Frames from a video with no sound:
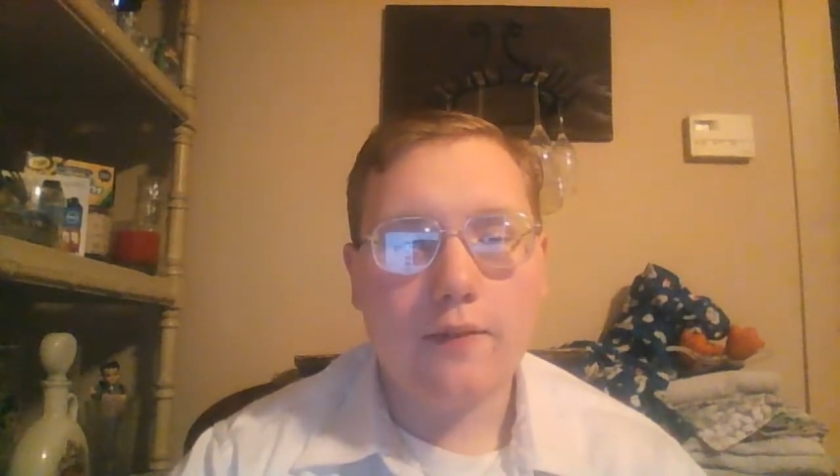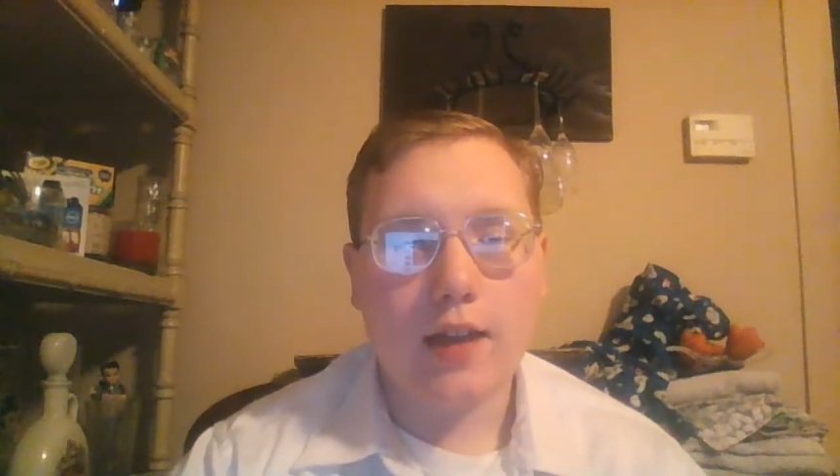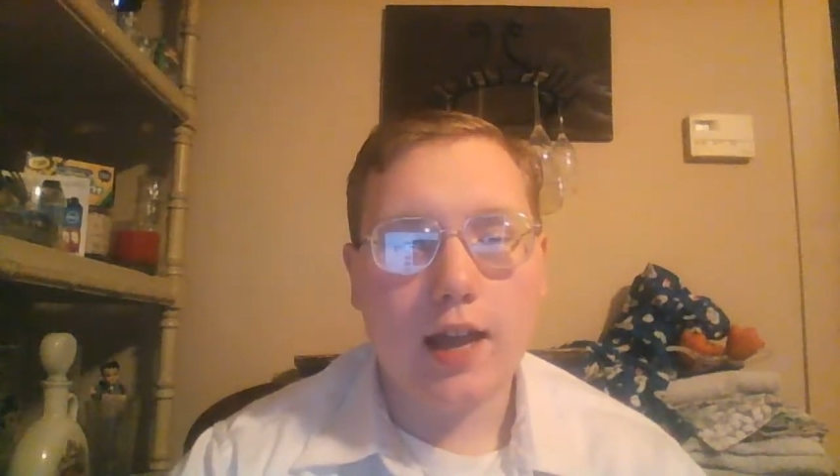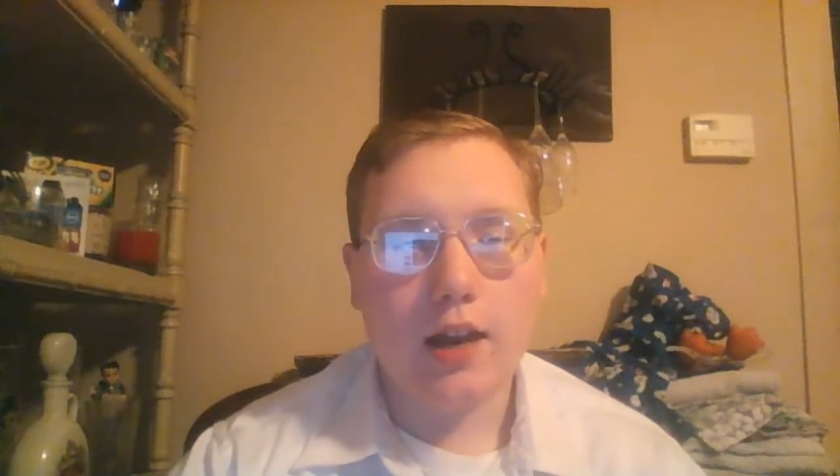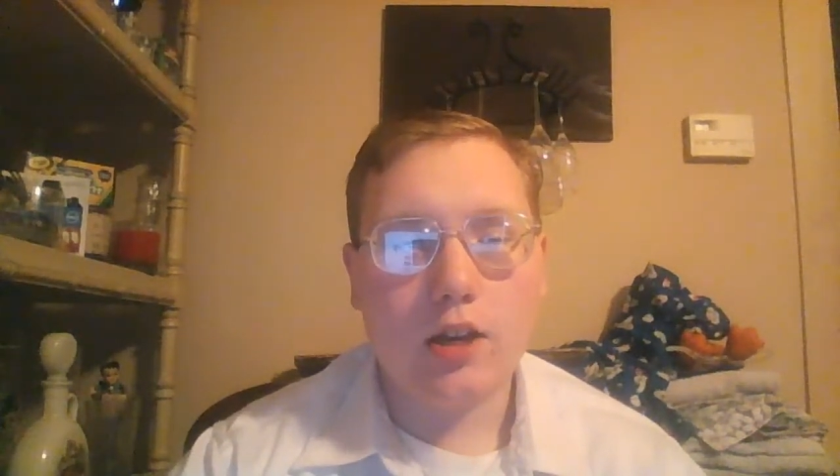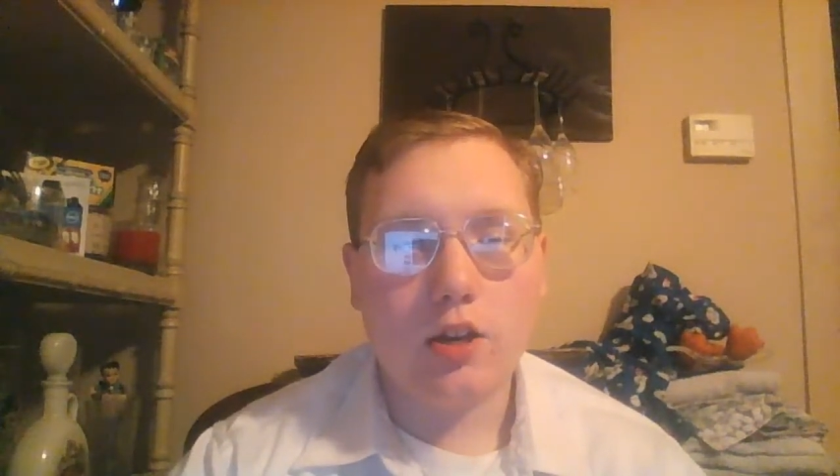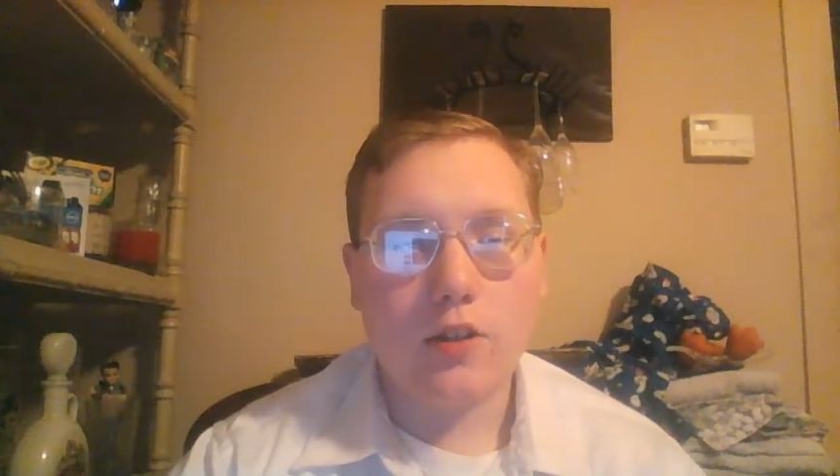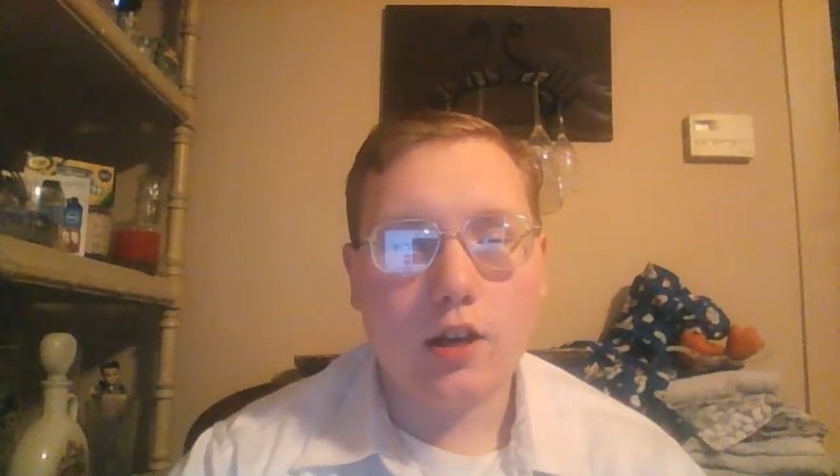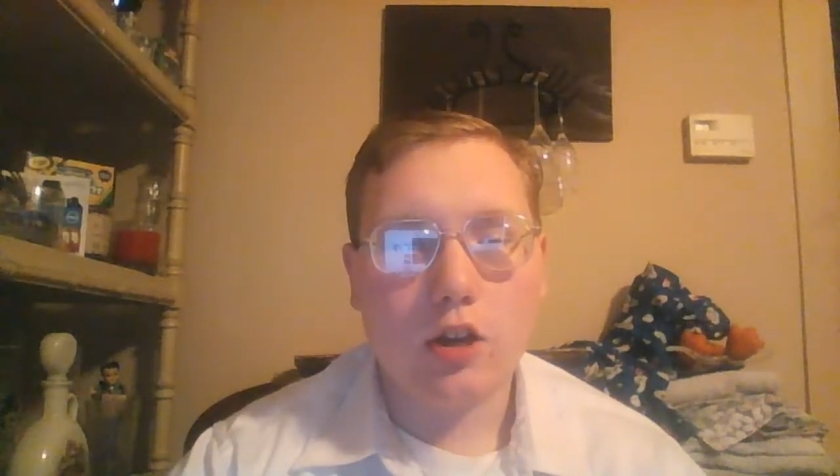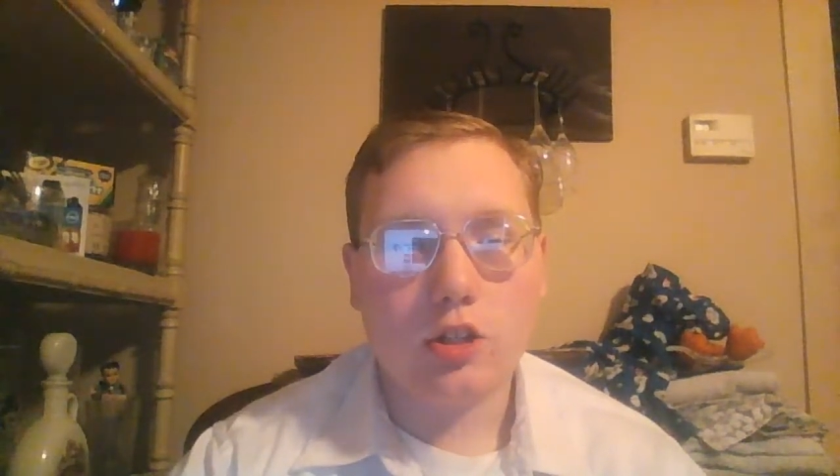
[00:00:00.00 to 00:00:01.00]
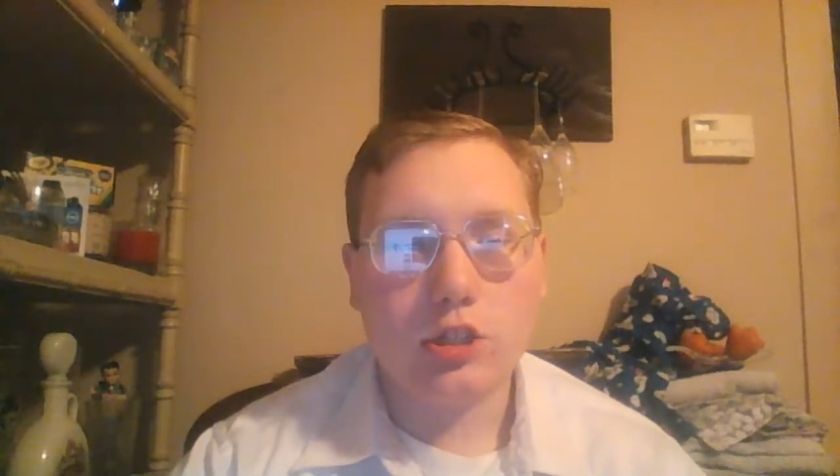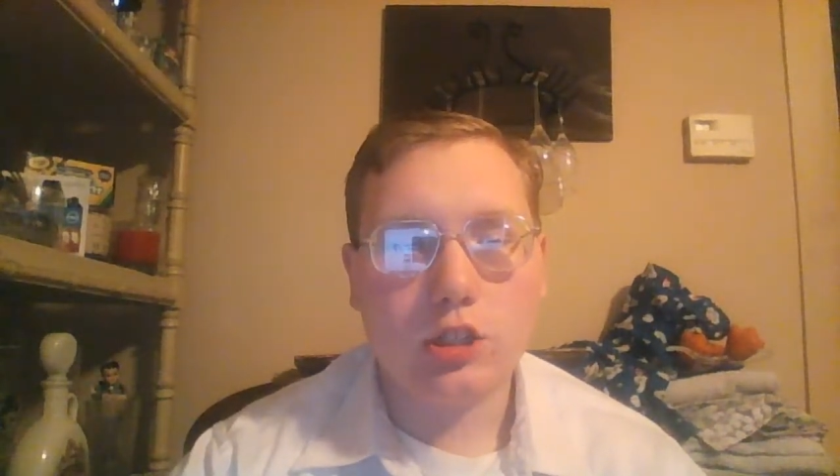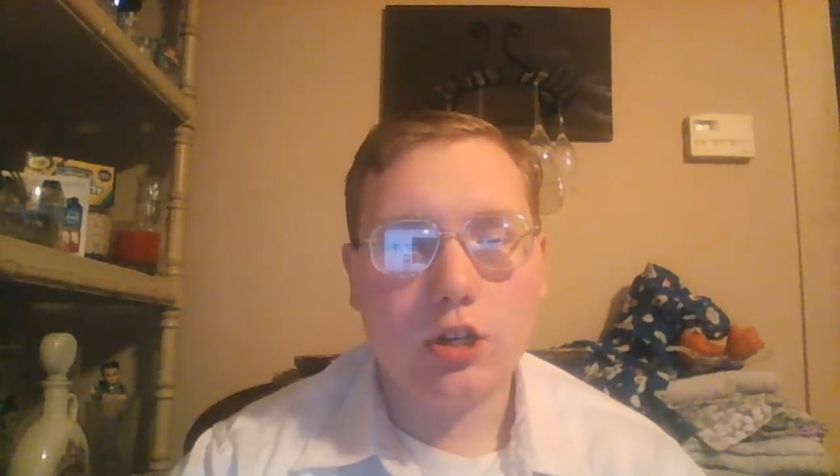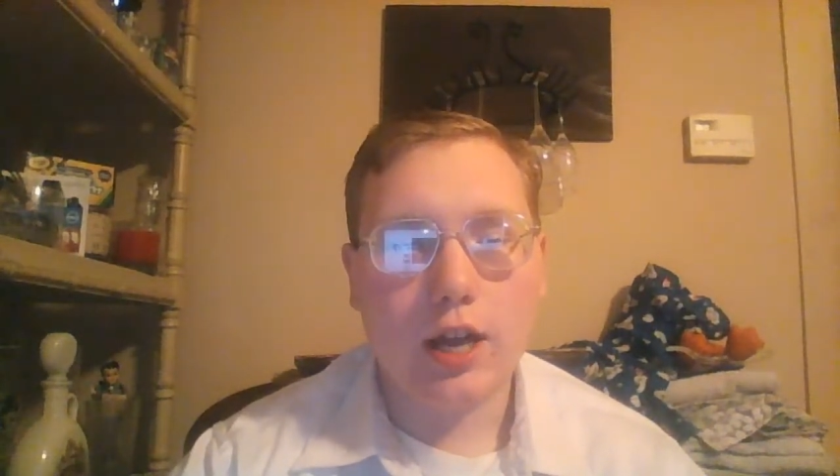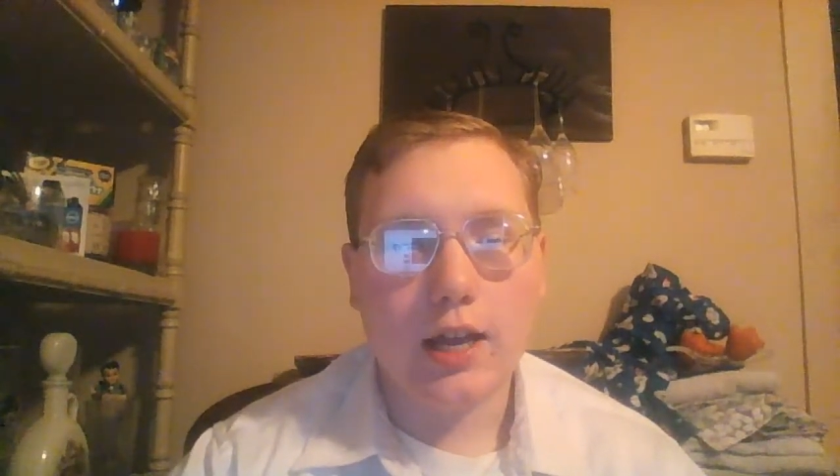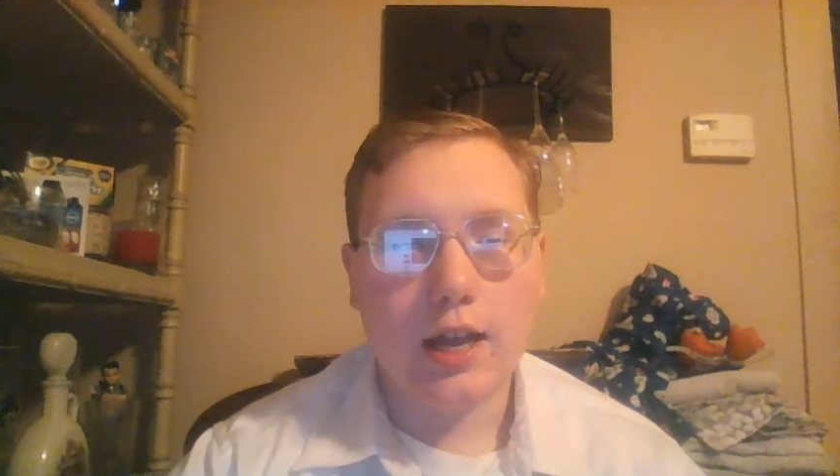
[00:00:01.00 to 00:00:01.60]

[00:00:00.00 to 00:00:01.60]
I've gotta learn that auction cry.